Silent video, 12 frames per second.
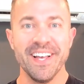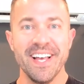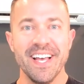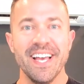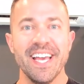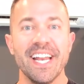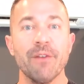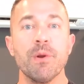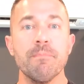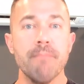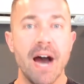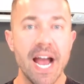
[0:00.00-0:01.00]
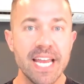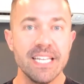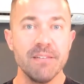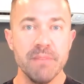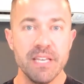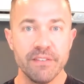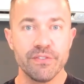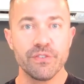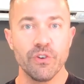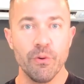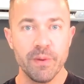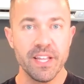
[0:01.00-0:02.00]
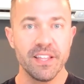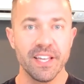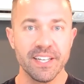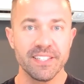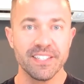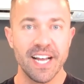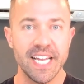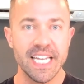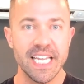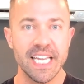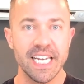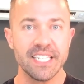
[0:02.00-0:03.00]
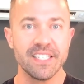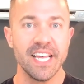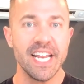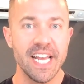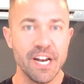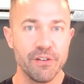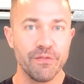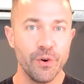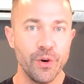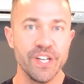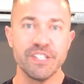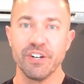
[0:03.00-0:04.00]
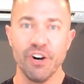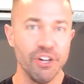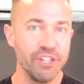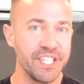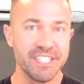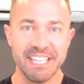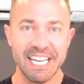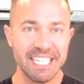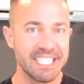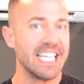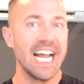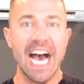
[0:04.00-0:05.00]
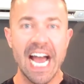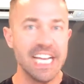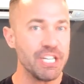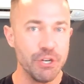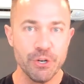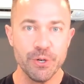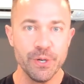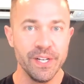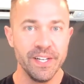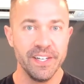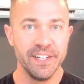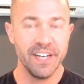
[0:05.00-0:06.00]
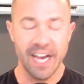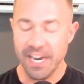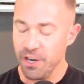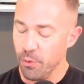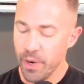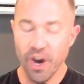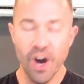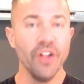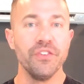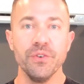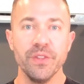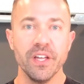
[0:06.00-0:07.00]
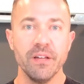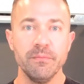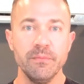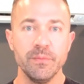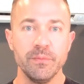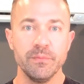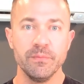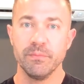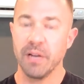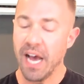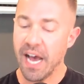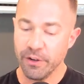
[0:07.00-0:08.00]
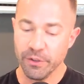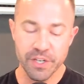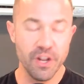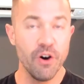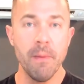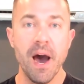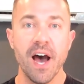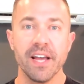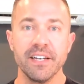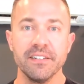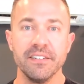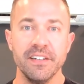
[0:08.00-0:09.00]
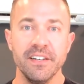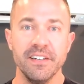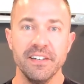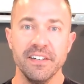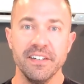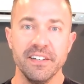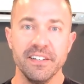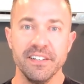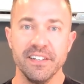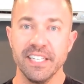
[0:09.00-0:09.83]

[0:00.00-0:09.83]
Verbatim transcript: and it reminded me of so many things that I need. It's that inner voice and all these things that I do. I know we all do them, but I only know mine. And he's a